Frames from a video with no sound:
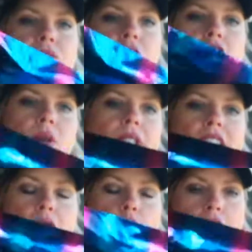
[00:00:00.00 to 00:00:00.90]
use
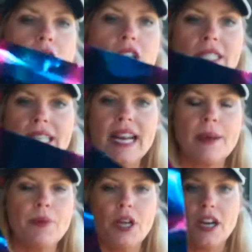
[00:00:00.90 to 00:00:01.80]
the foils and I
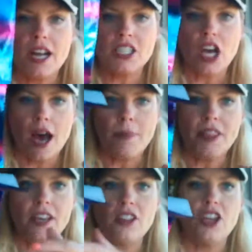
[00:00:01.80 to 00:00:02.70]
put it on top of
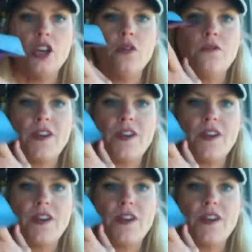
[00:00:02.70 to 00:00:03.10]
the glue